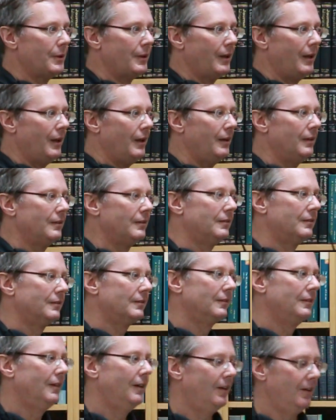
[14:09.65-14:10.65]
that.
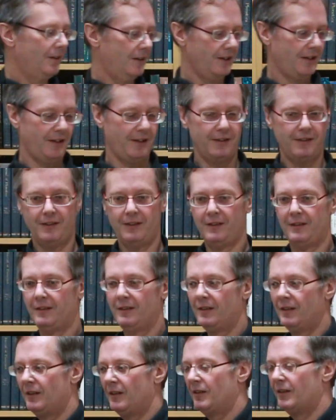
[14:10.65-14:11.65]
Okay,
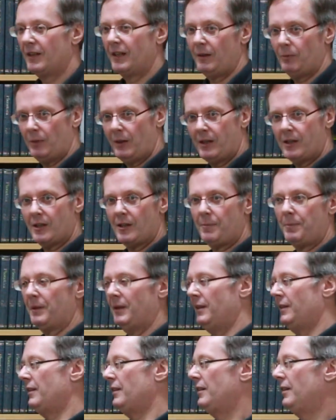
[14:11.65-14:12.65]
wake up,
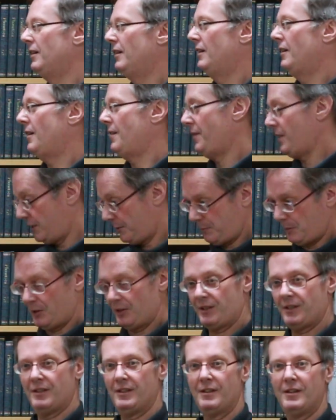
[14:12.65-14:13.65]
and then this
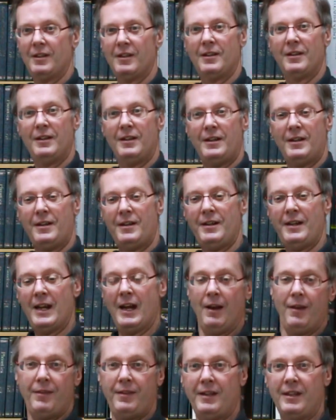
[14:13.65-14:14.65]
person
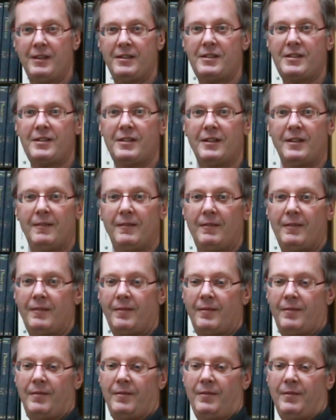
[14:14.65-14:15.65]
now thinks
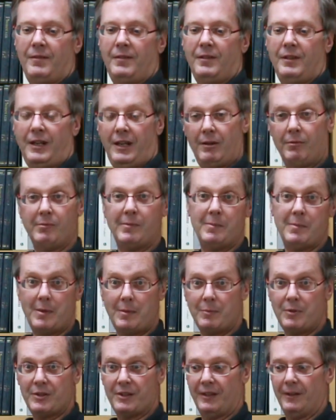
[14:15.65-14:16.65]
he
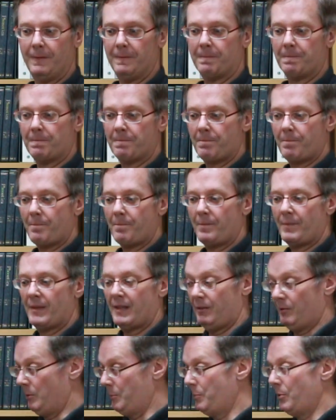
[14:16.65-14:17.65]
remembers that.
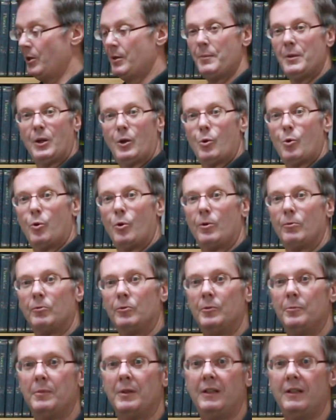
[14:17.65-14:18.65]
We put him in a
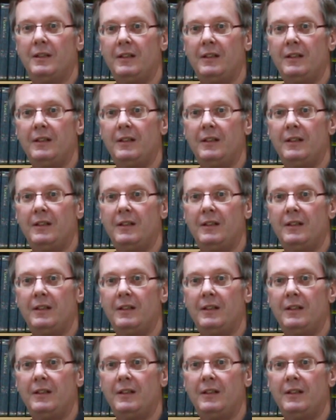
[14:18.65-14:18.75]
courtroom,